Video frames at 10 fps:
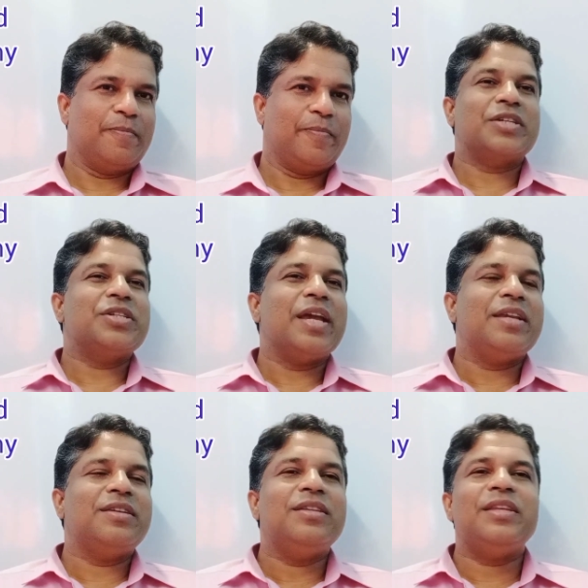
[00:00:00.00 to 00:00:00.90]
Next,
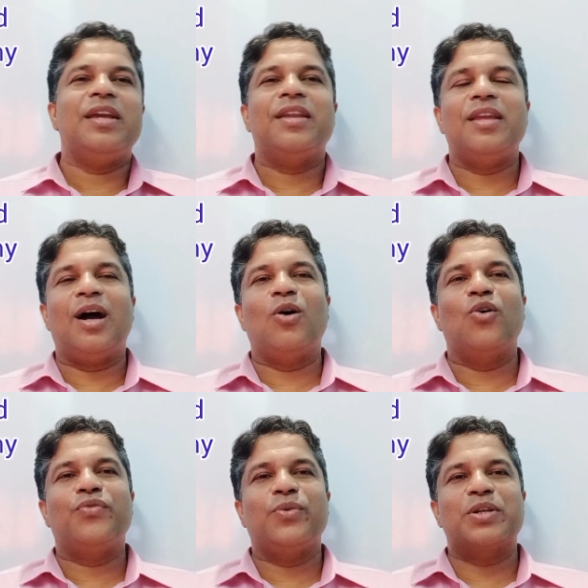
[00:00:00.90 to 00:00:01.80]
18th area
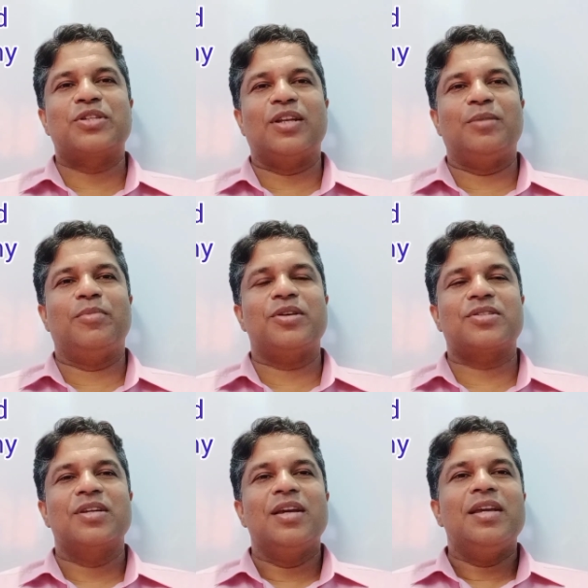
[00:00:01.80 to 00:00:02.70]
of your
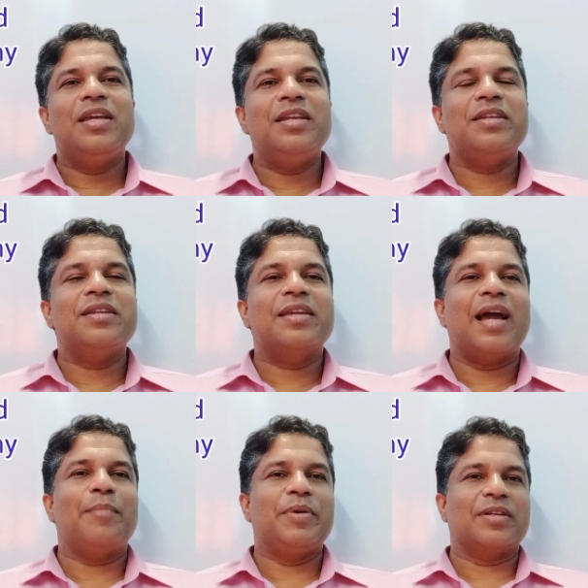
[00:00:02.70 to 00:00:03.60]
syllabus, Indian
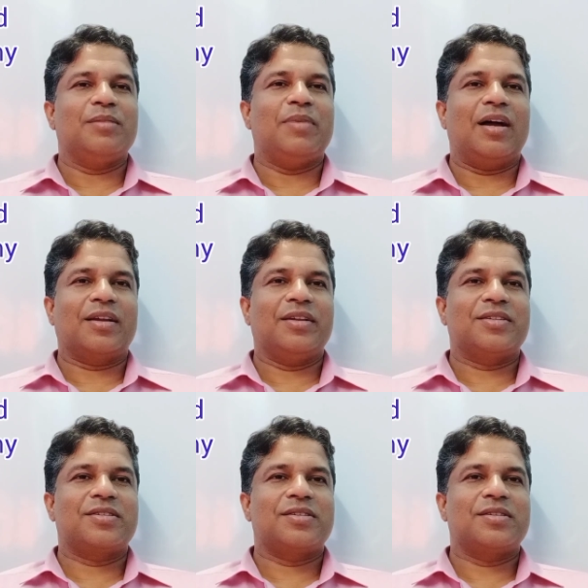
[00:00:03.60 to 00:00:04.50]
capital
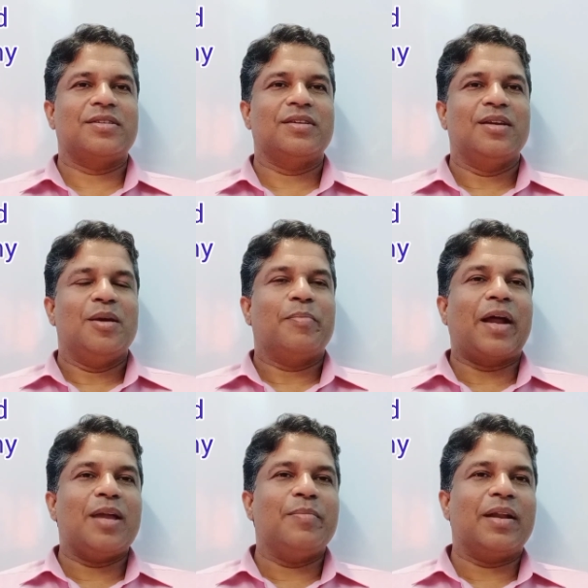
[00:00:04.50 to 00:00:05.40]
markets,
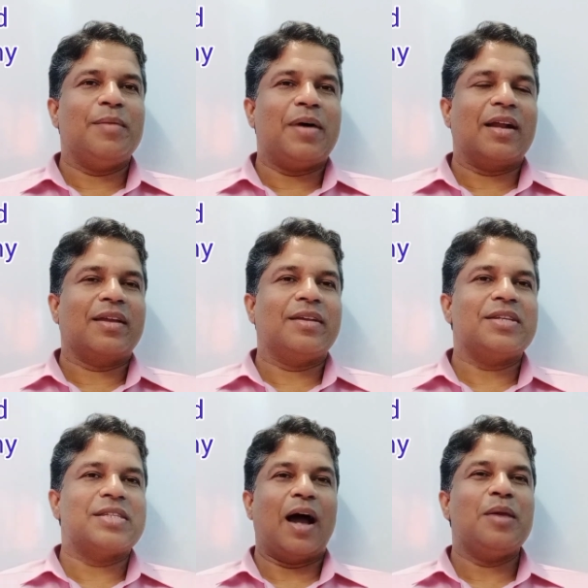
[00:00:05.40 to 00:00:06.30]
primary
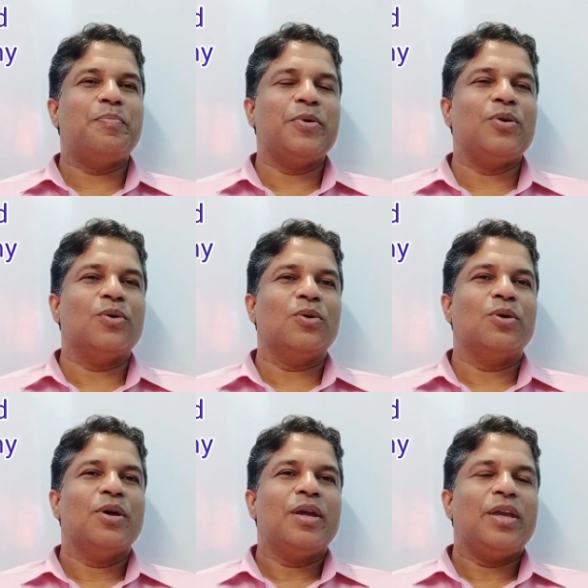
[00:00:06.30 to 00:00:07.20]
market,
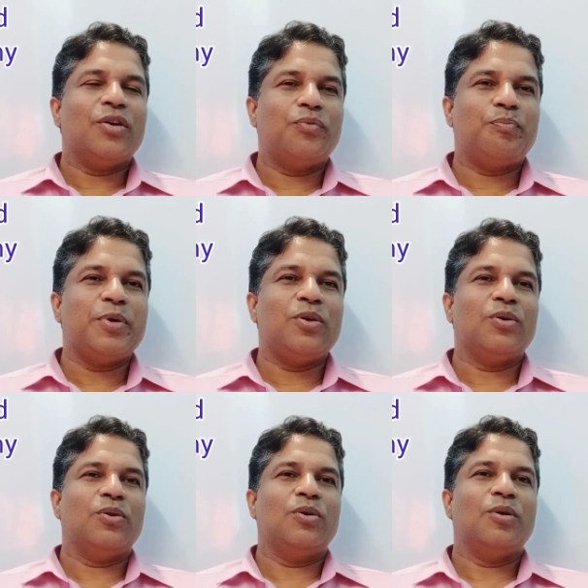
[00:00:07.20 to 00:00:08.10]
IPO,
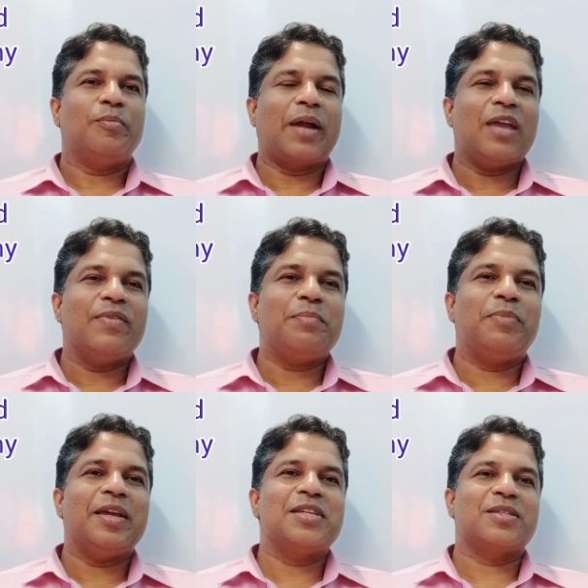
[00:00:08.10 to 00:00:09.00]
FPO, private
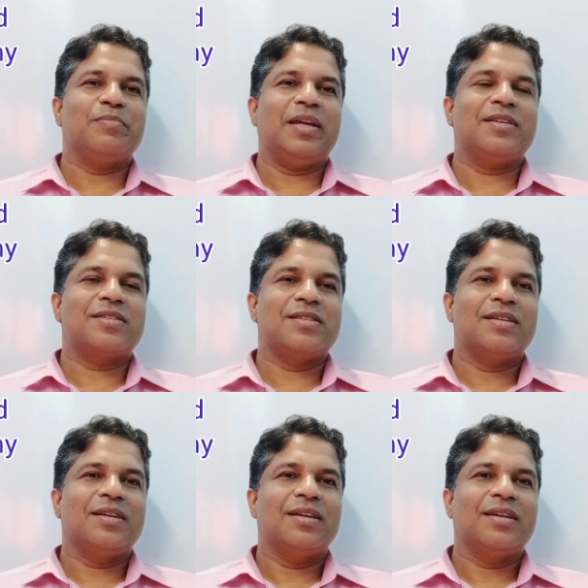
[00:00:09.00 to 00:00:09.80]
placements,